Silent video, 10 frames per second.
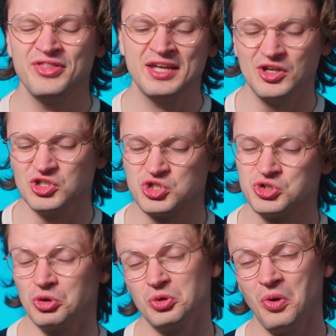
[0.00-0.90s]
think it
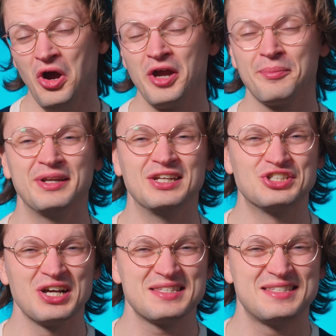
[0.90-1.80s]
should work, but it
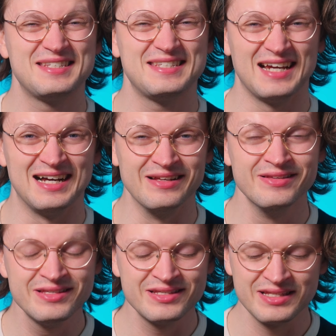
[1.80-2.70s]
just
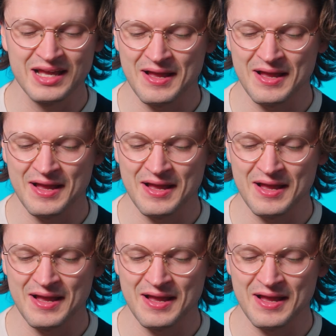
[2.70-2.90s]
does.